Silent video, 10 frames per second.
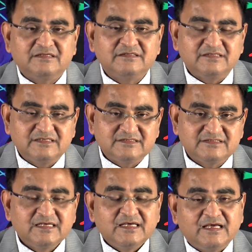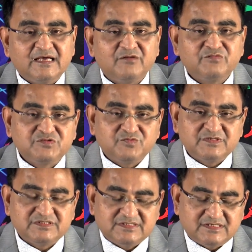in this which
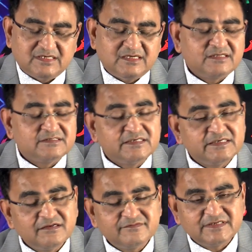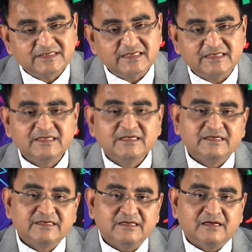was the need of the day
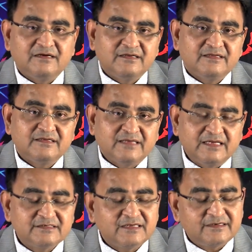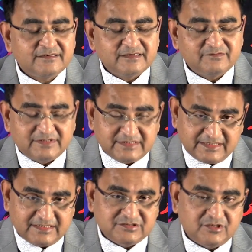in early 1900 when the
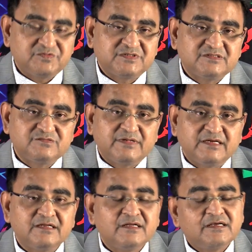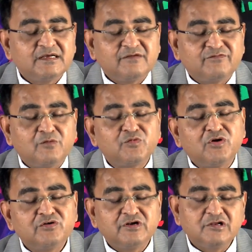energy options were uh, from
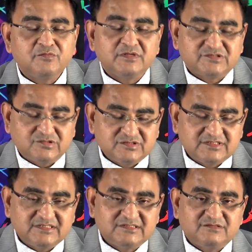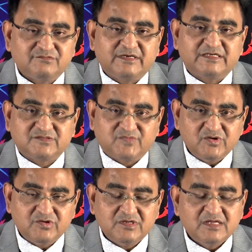non renewable sources were
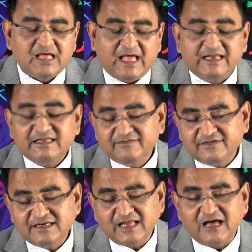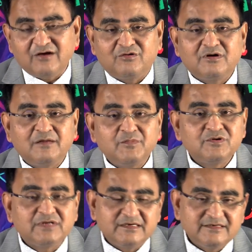explored and even now
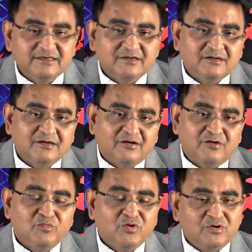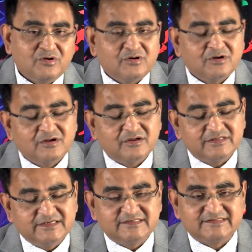about 100 uh, or more uh,
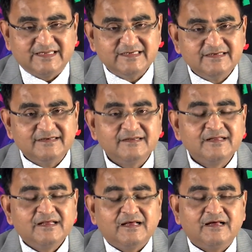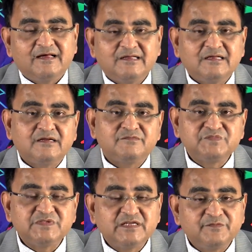years later uh, uh,
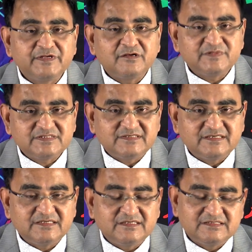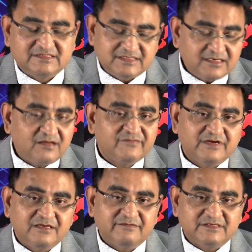the Reppe chemistry is still of
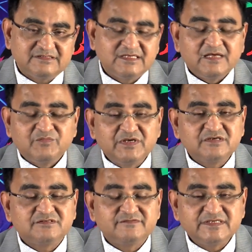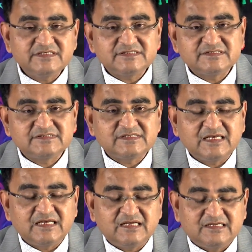relevance because of reasons
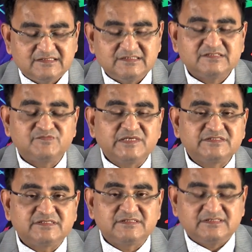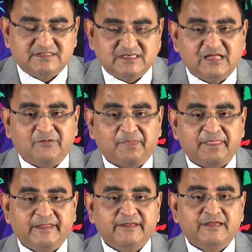just mentioned now.
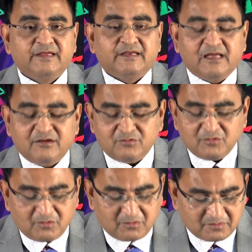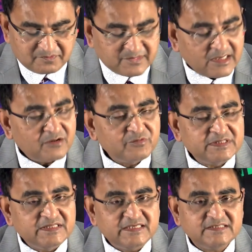Now, now
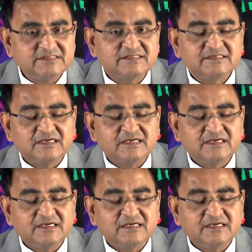with these